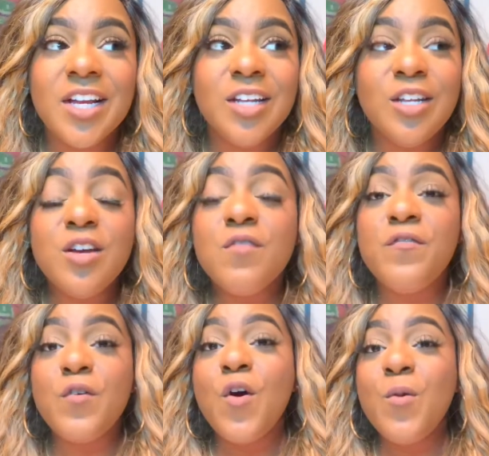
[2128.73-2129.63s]
Look
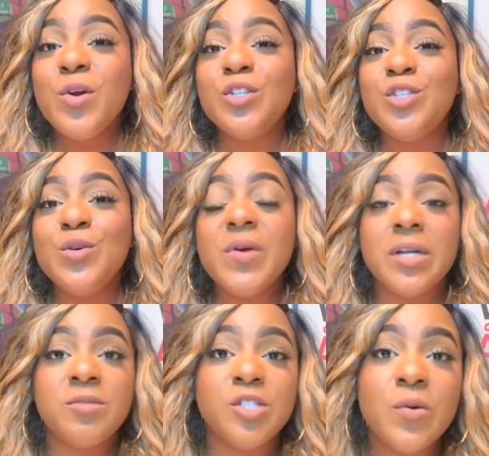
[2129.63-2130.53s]
forward to, and
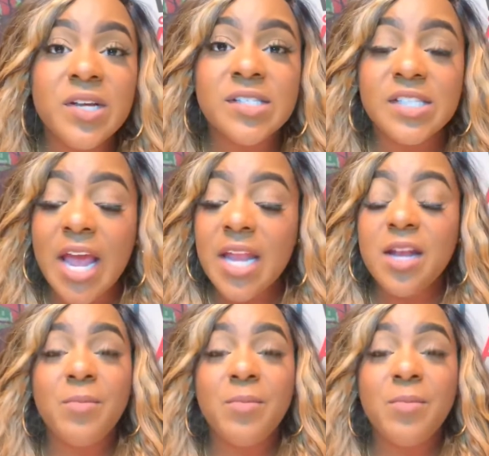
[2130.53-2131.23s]
I'm so excited